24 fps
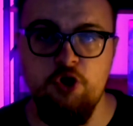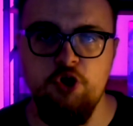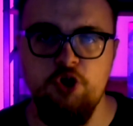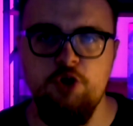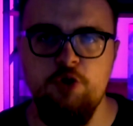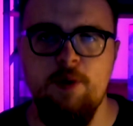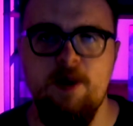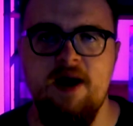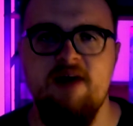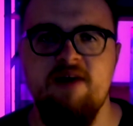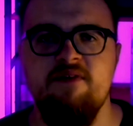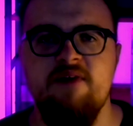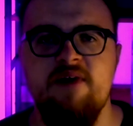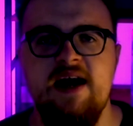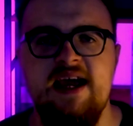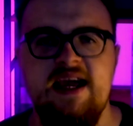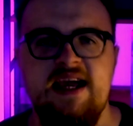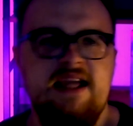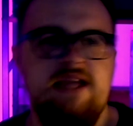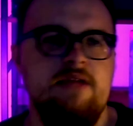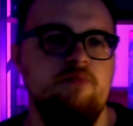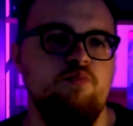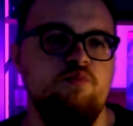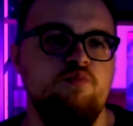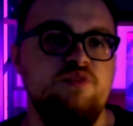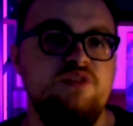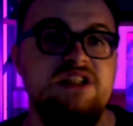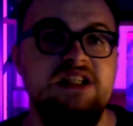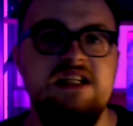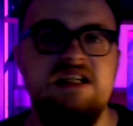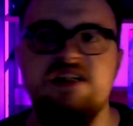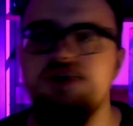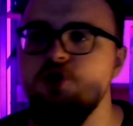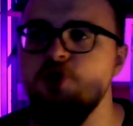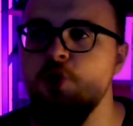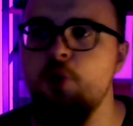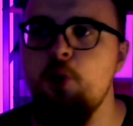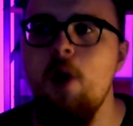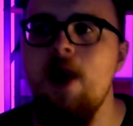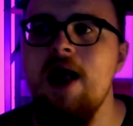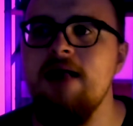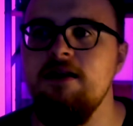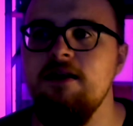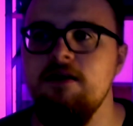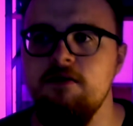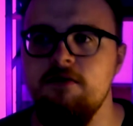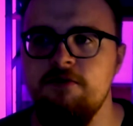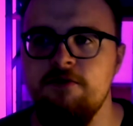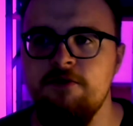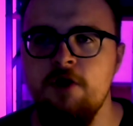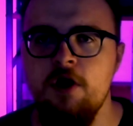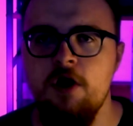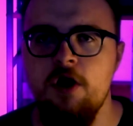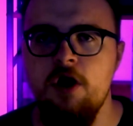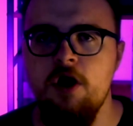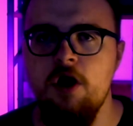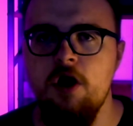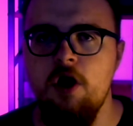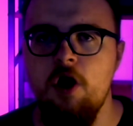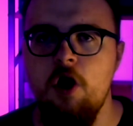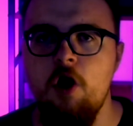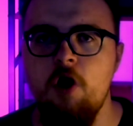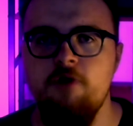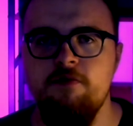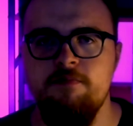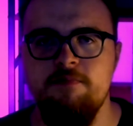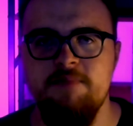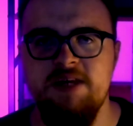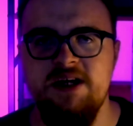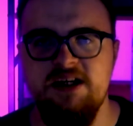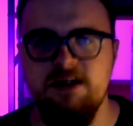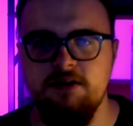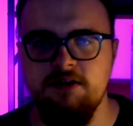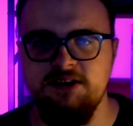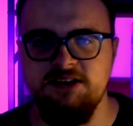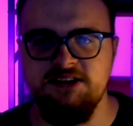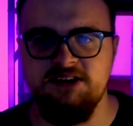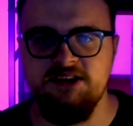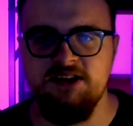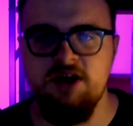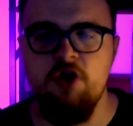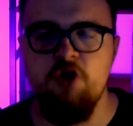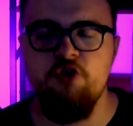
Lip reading: You have a D12 of meals.